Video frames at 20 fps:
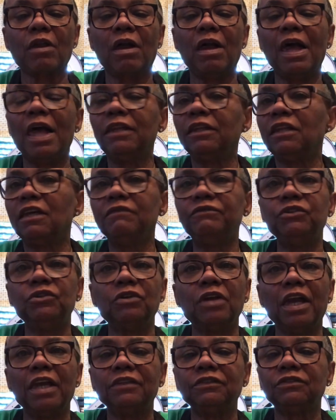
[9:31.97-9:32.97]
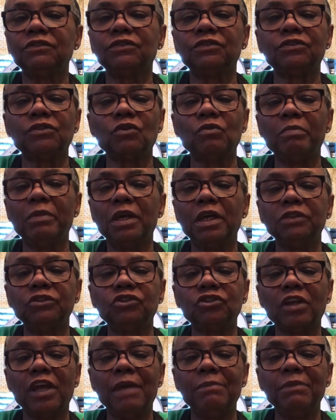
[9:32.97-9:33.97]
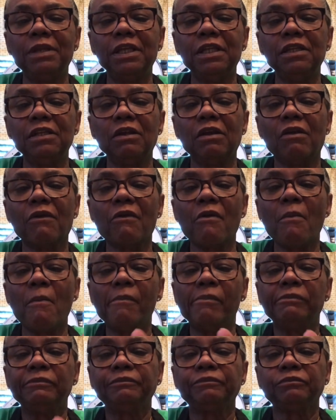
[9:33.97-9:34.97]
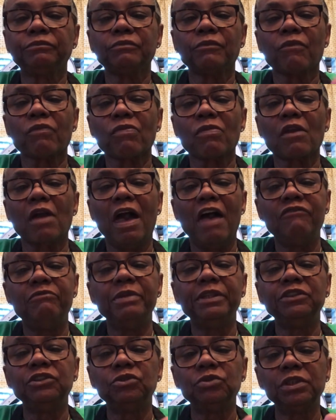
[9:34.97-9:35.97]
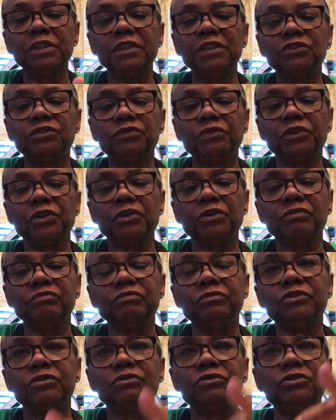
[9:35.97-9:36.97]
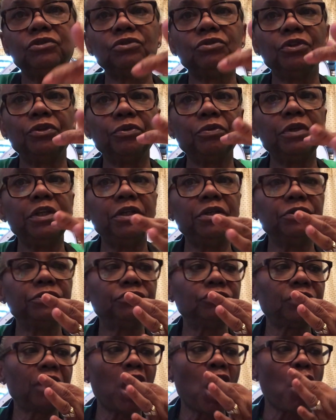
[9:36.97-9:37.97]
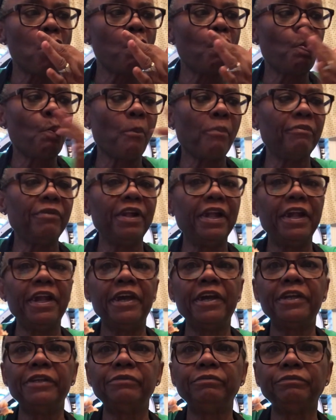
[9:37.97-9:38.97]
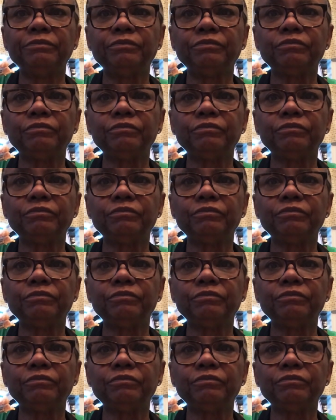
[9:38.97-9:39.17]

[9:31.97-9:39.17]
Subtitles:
I love you guys so much. I mean, I've been doing this for 2 or 3 years now, and